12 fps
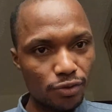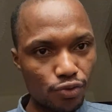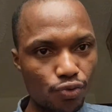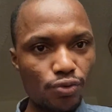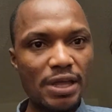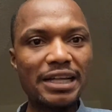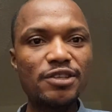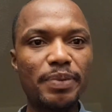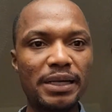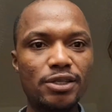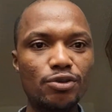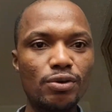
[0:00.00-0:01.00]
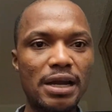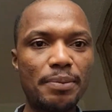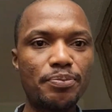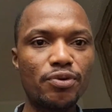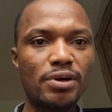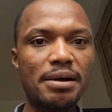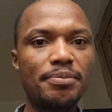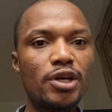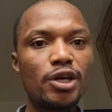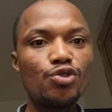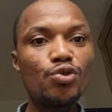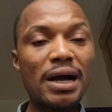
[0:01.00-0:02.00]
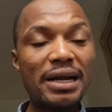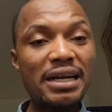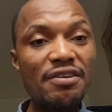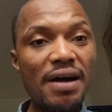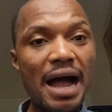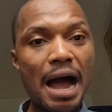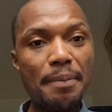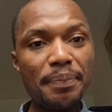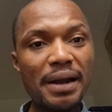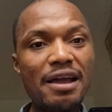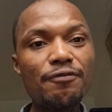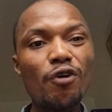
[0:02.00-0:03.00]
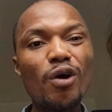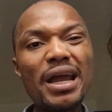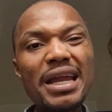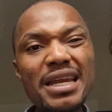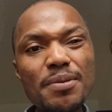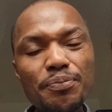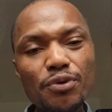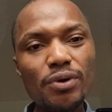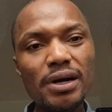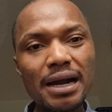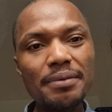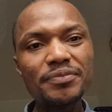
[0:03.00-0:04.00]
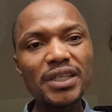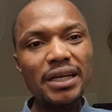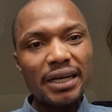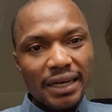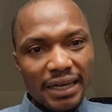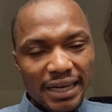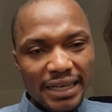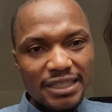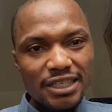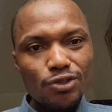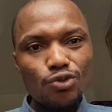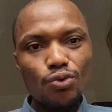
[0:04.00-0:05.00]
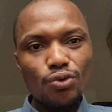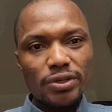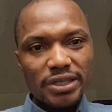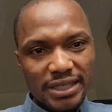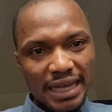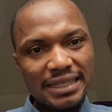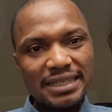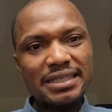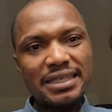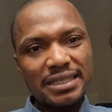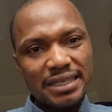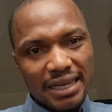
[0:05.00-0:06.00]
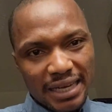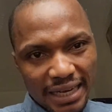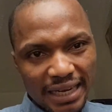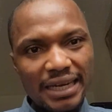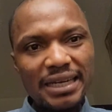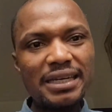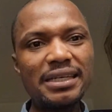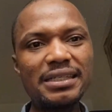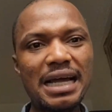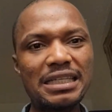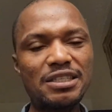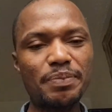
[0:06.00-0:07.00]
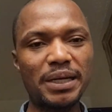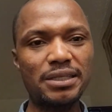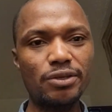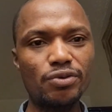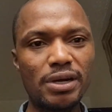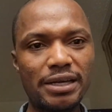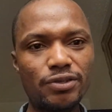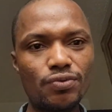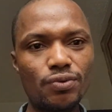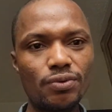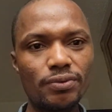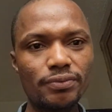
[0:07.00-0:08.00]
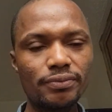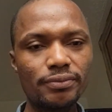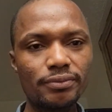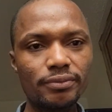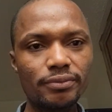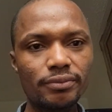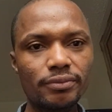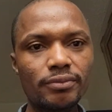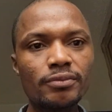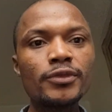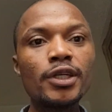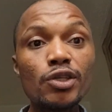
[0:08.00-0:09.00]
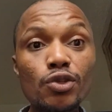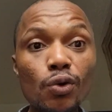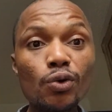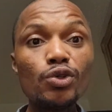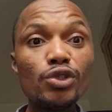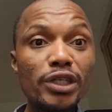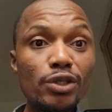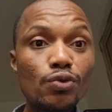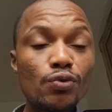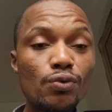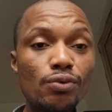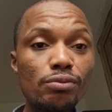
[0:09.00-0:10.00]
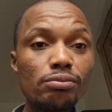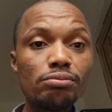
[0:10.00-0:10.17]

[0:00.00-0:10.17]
to that particular program. You can never apply for any program relating to statistics in that particular school. So you need to